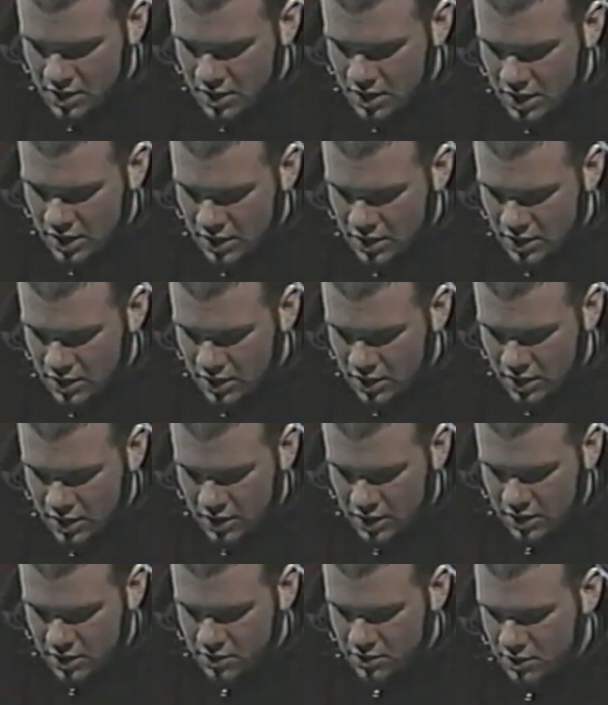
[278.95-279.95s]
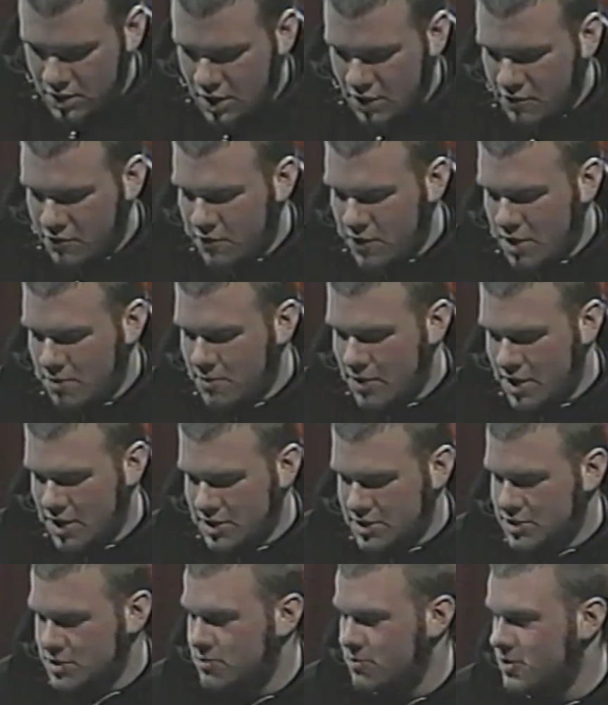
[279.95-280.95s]
and uh, they have a fan
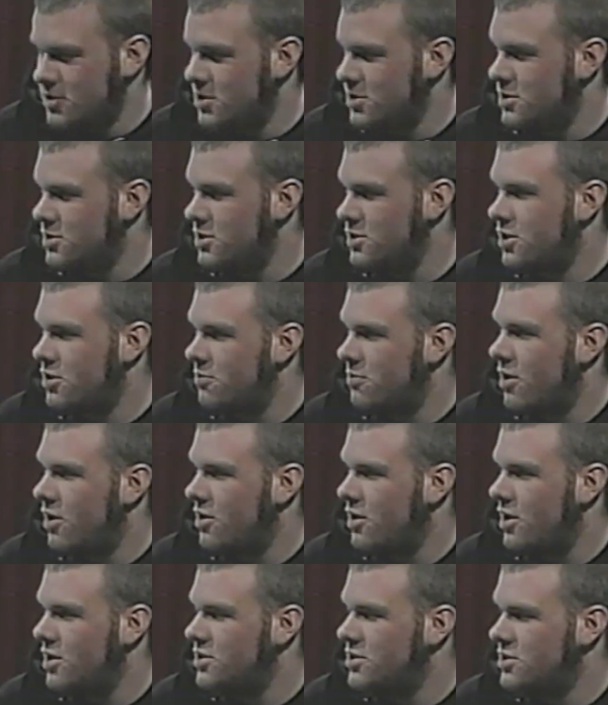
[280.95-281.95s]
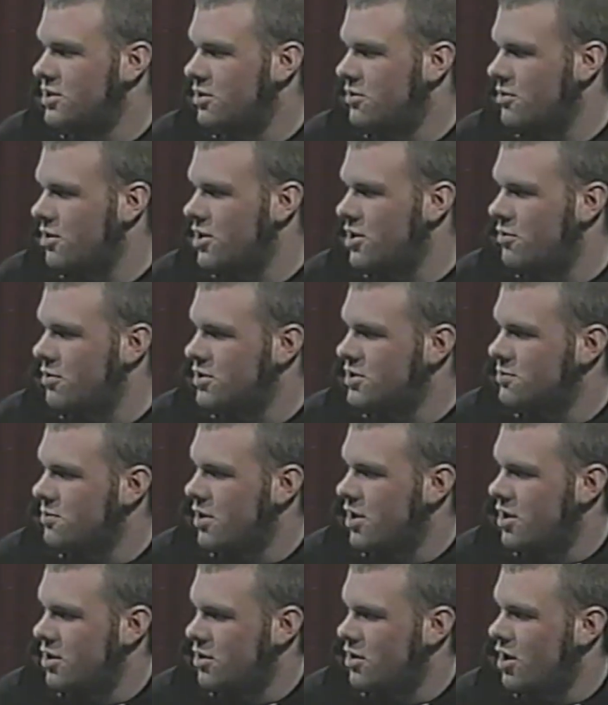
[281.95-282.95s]
base which is just humongous. So hmm. can you
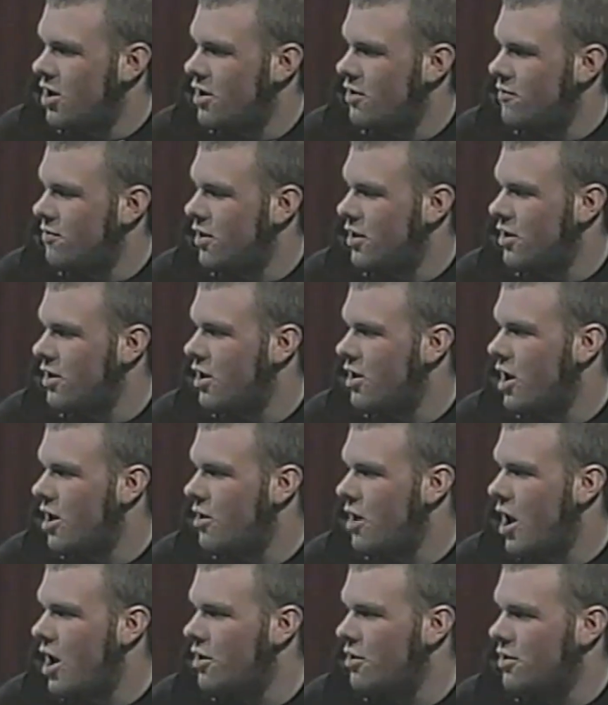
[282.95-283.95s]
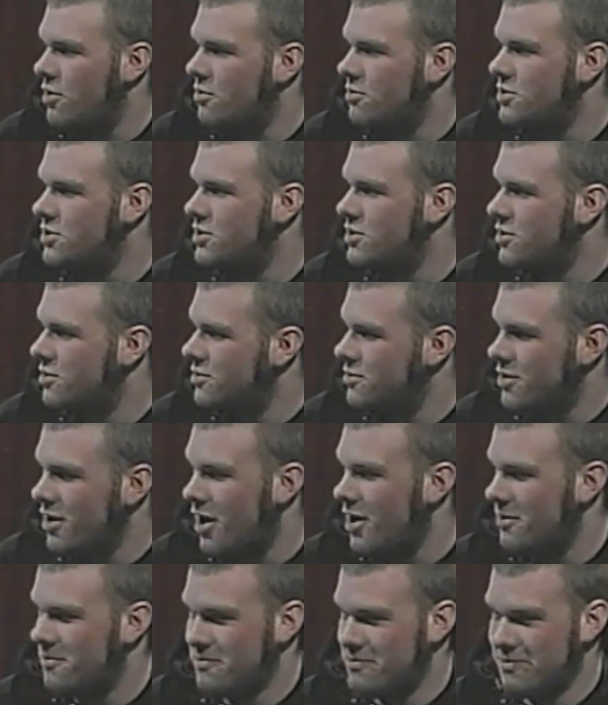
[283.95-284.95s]
explain kind of like how you
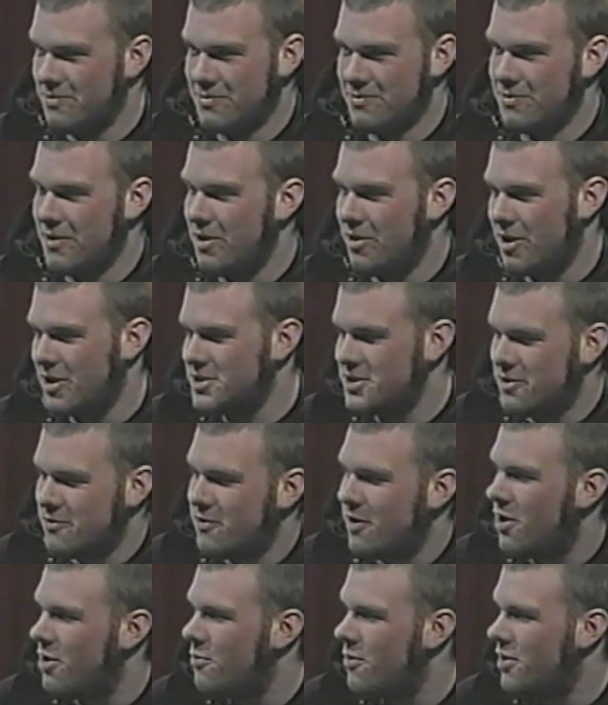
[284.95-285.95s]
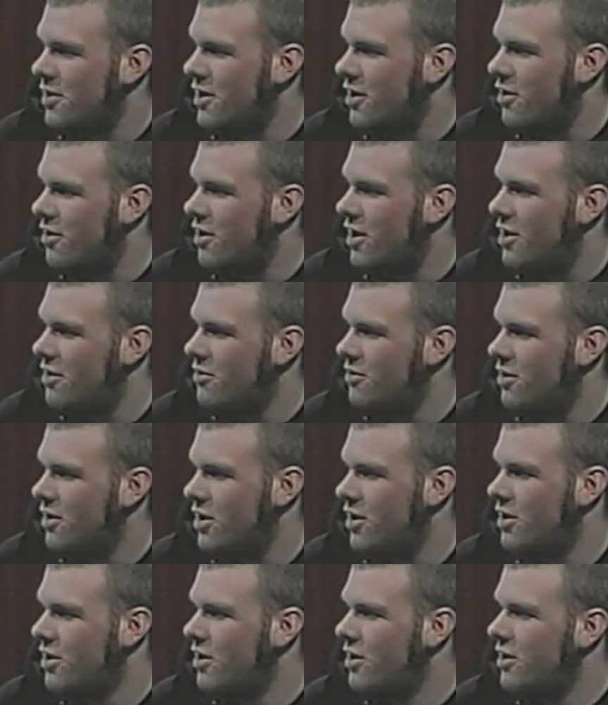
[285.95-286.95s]
got Alexisonfire where they are now?
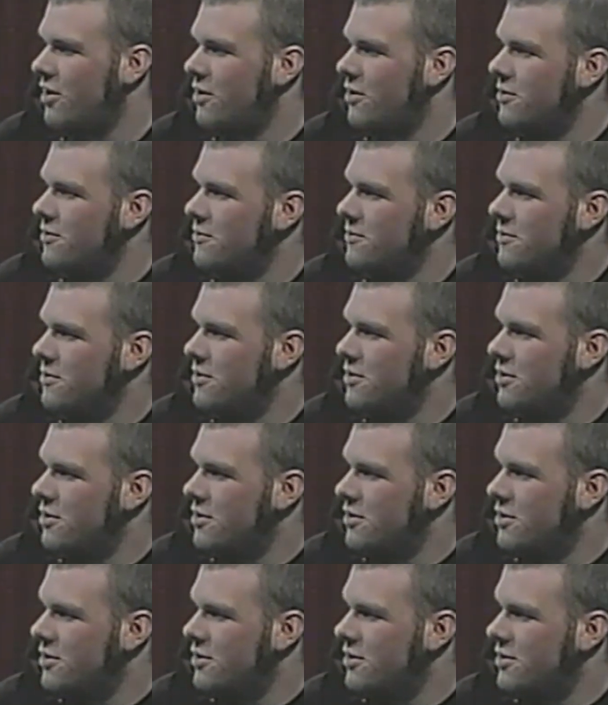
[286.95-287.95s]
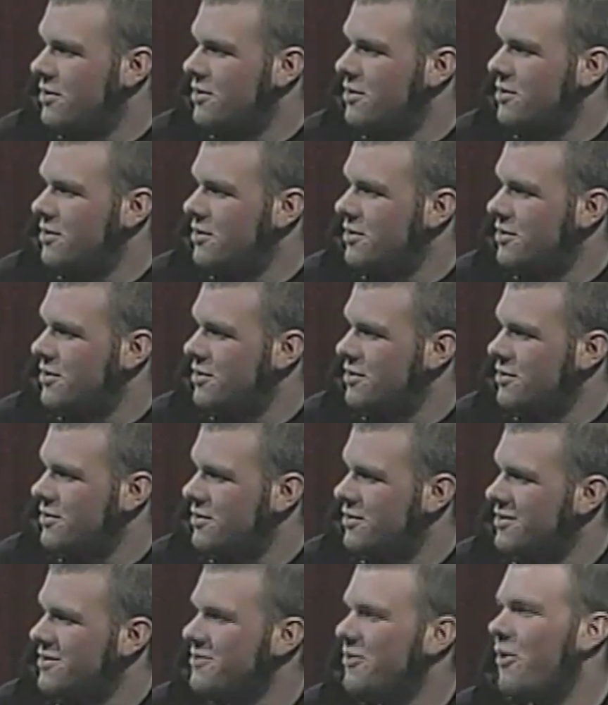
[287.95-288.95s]
I did everything. I wrote their
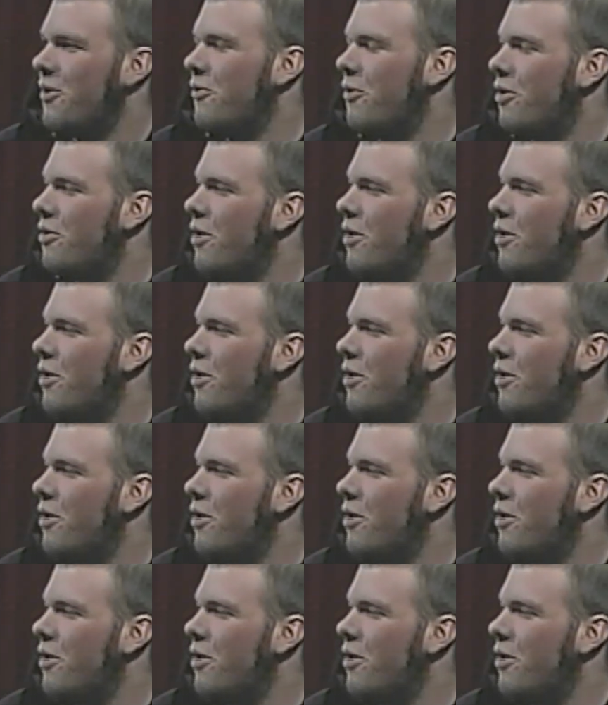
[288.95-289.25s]
songs. Well, well,